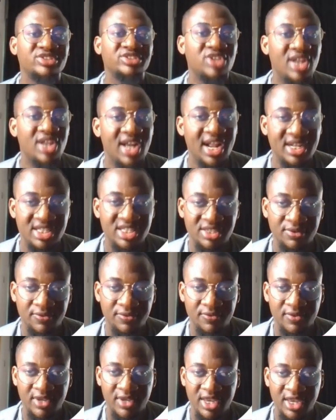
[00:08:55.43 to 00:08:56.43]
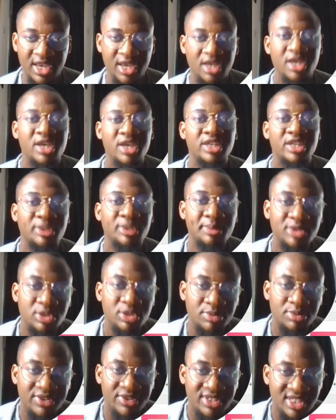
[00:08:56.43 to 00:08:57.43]
not active here. It's supposed to
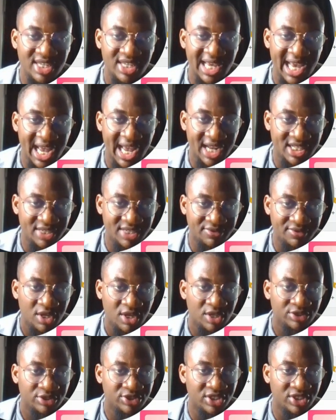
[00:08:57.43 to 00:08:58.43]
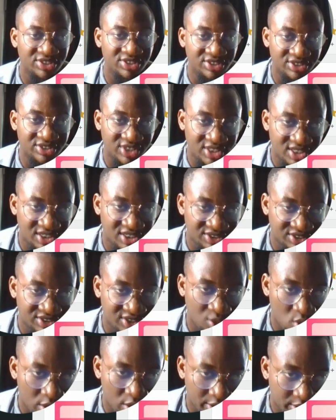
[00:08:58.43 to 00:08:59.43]
be written here active. So this is it. This is the
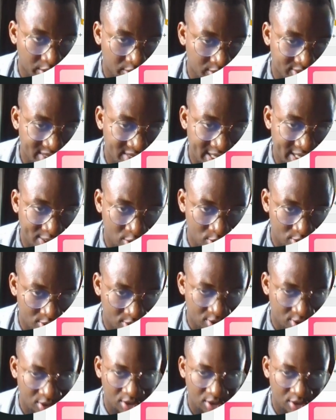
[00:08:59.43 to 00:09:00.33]
one. Take note.